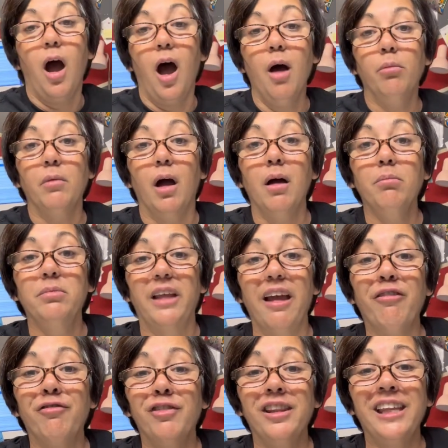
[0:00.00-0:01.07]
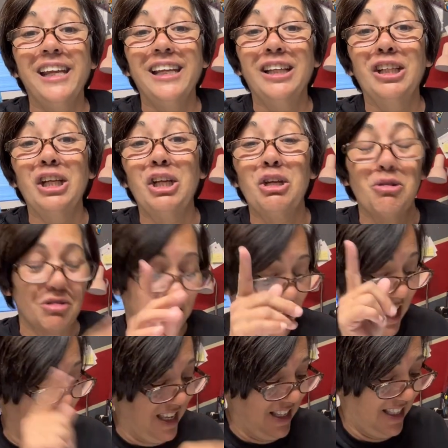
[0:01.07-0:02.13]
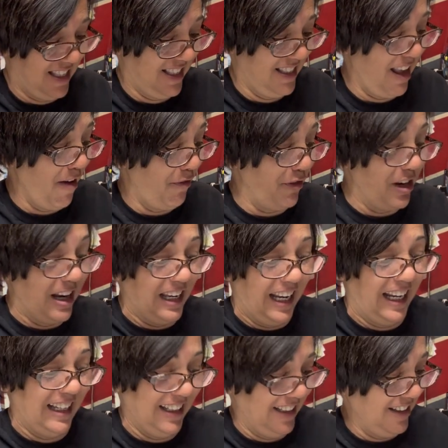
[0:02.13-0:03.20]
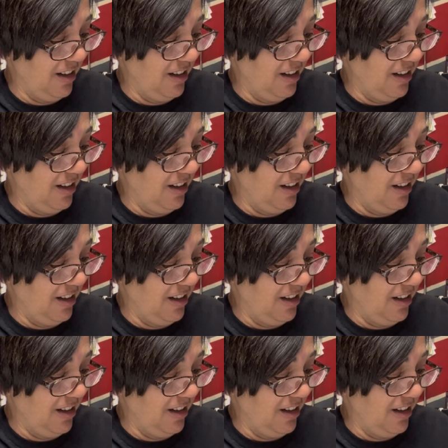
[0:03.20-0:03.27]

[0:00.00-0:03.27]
I, I'm definitely going to use these. Definitely.